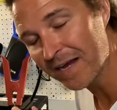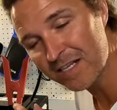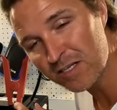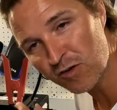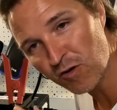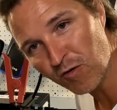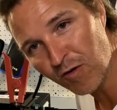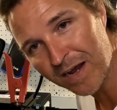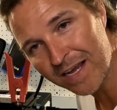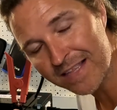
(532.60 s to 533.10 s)
ahead and
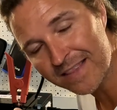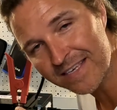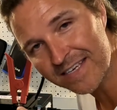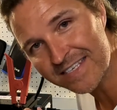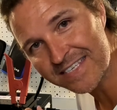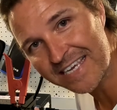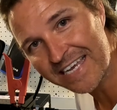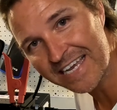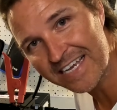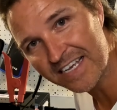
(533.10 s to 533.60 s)
crank
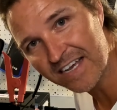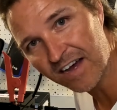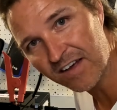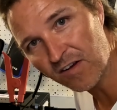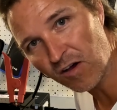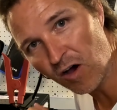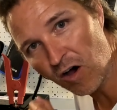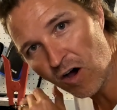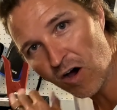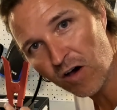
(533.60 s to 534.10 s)
this heat
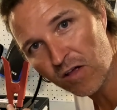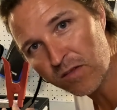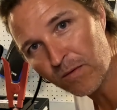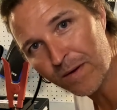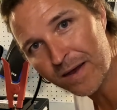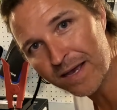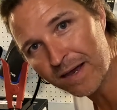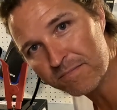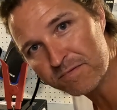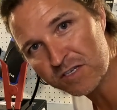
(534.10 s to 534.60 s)
gun all the
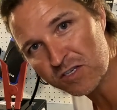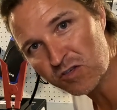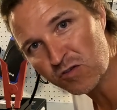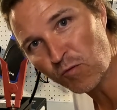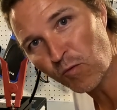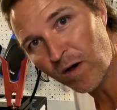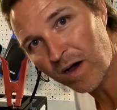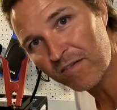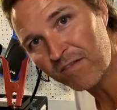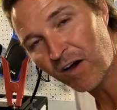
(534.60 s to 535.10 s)
way up to
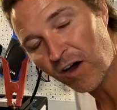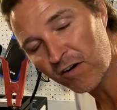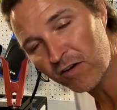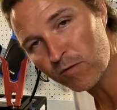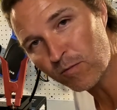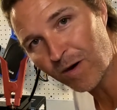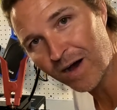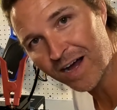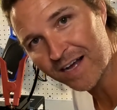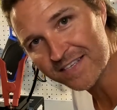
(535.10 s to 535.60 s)
1200
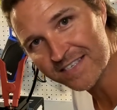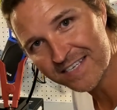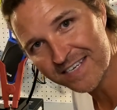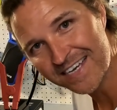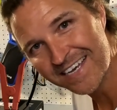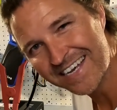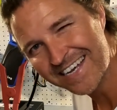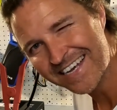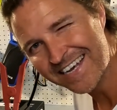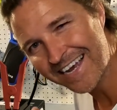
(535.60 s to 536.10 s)
watts
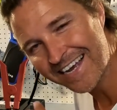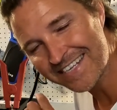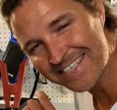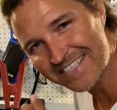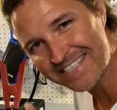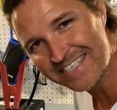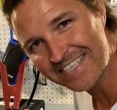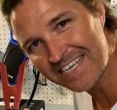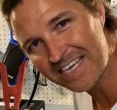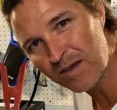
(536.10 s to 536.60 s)
and
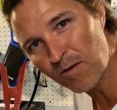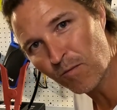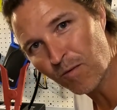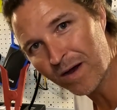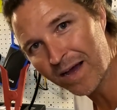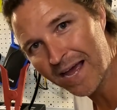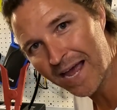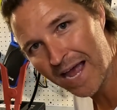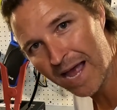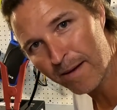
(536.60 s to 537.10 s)
see
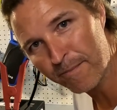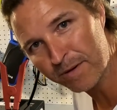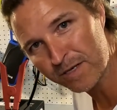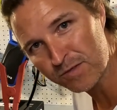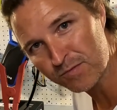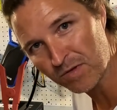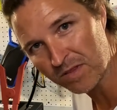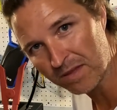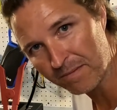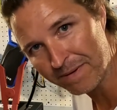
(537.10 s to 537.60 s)
what
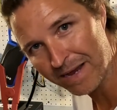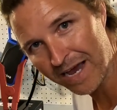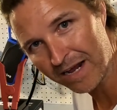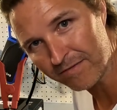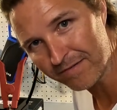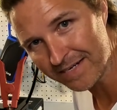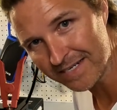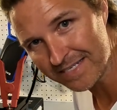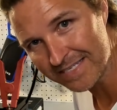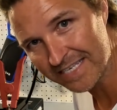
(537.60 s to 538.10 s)
happens with the
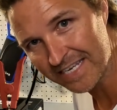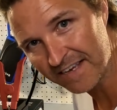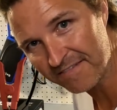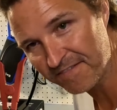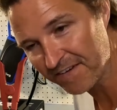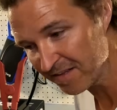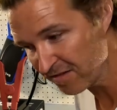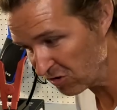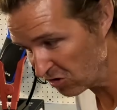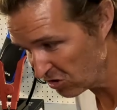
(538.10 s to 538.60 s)
battery. See
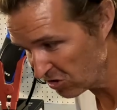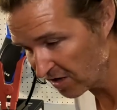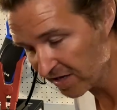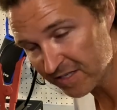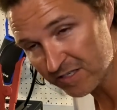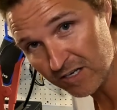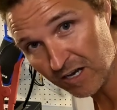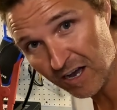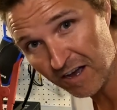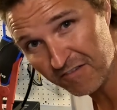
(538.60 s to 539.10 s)
if it
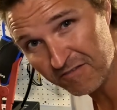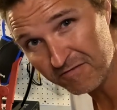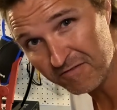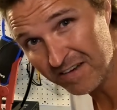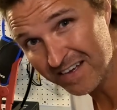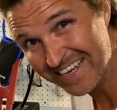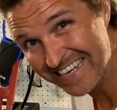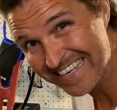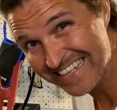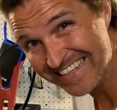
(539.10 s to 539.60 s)
shuts off
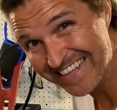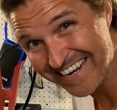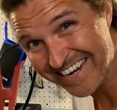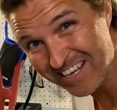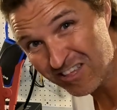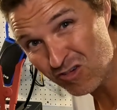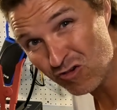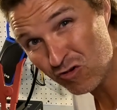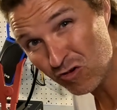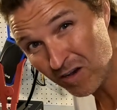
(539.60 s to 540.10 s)
like
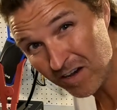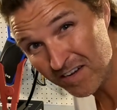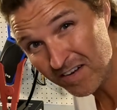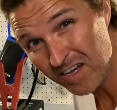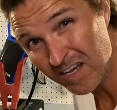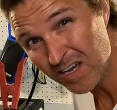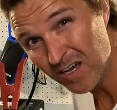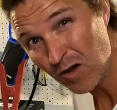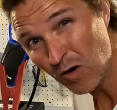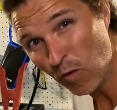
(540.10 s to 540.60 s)
it
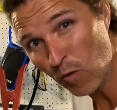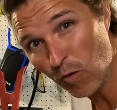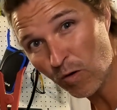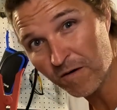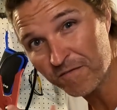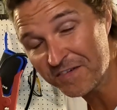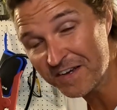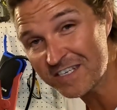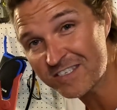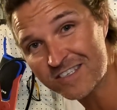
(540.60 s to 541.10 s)
should,
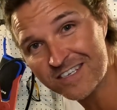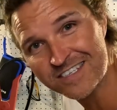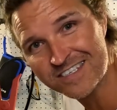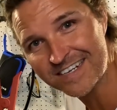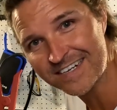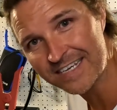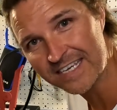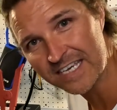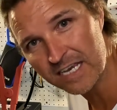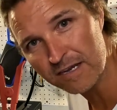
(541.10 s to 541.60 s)
or if it's just
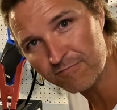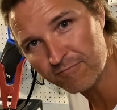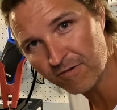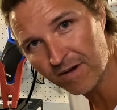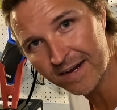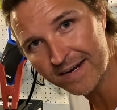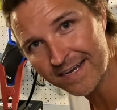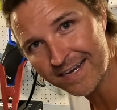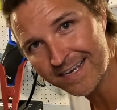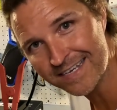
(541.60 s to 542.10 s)
gonna keep
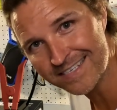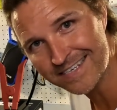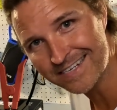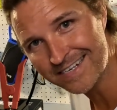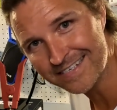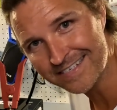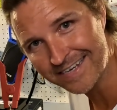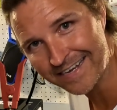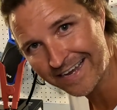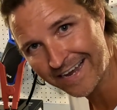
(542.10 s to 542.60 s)
running because it
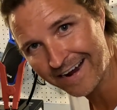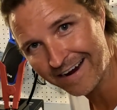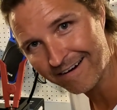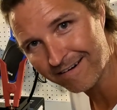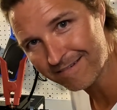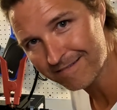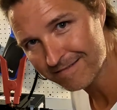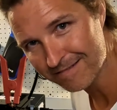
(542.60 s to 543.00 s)
doesn't care.